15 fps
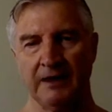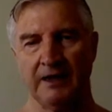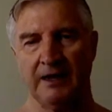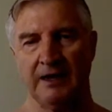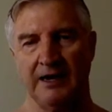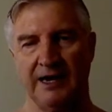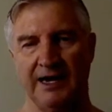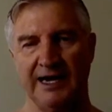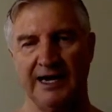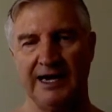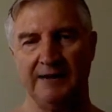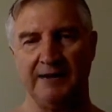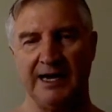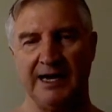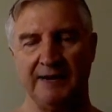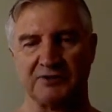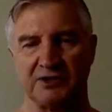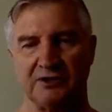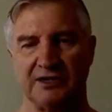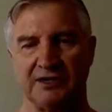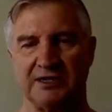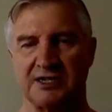I am
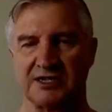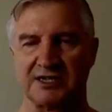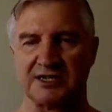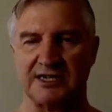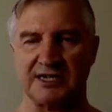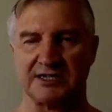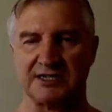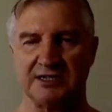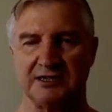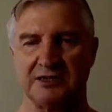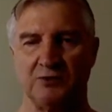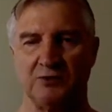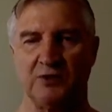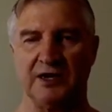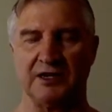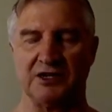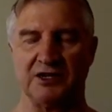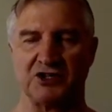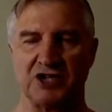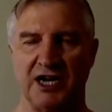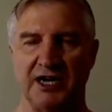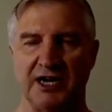absolutely disgusted the way the
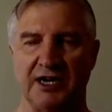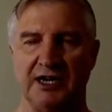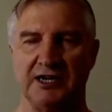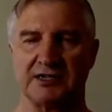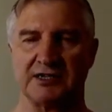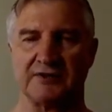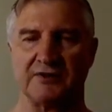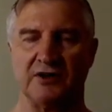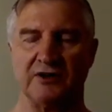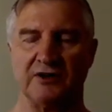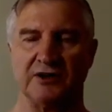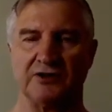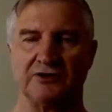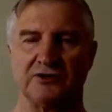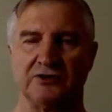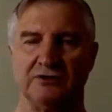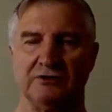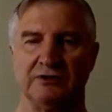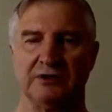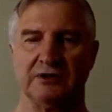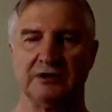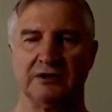Chinese have gone into
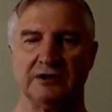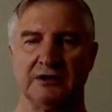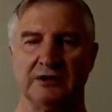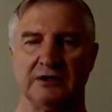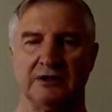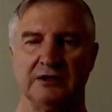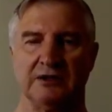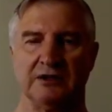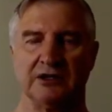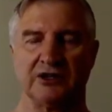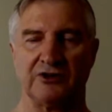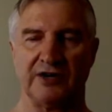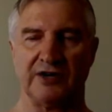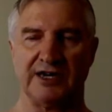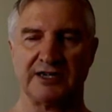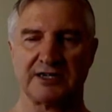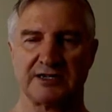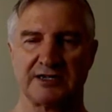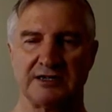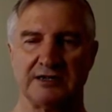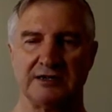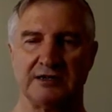Greece,
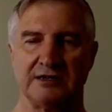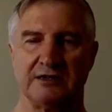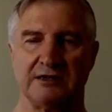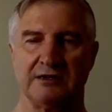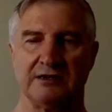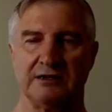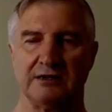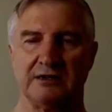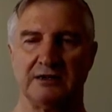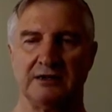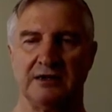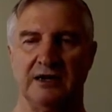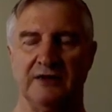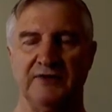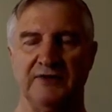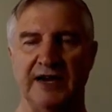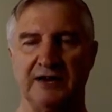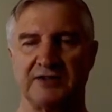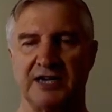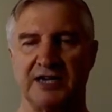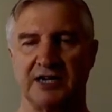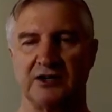have now
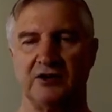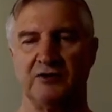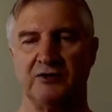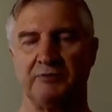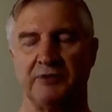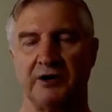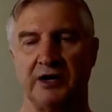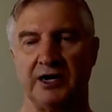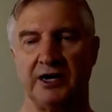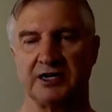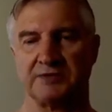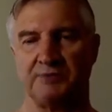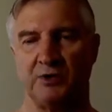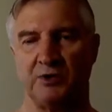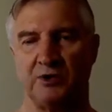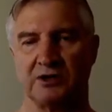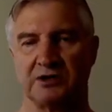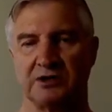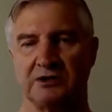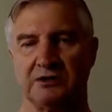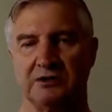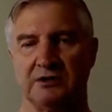taken over Piraeus port
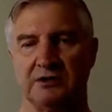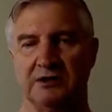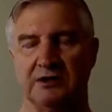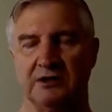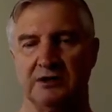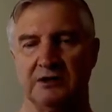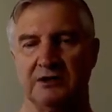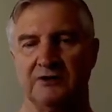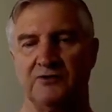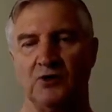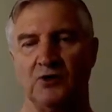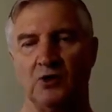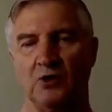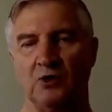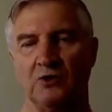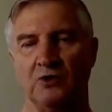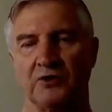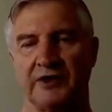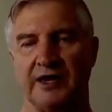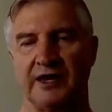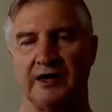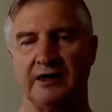for all
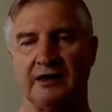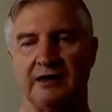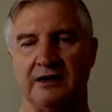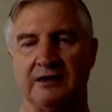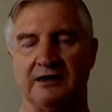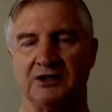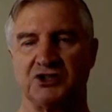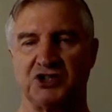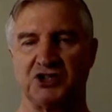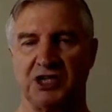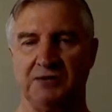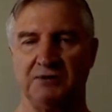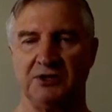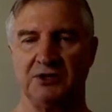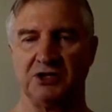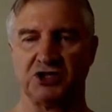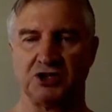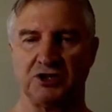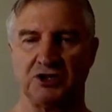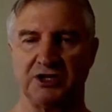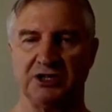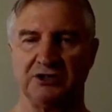their cheap,
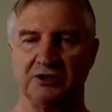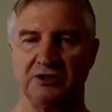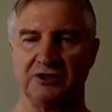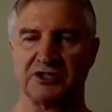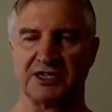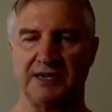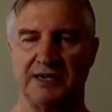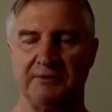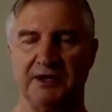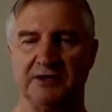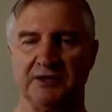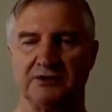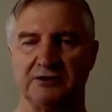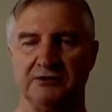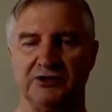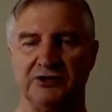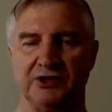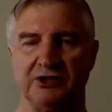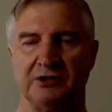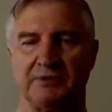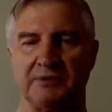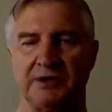shoddy goods coming into
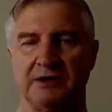Europe.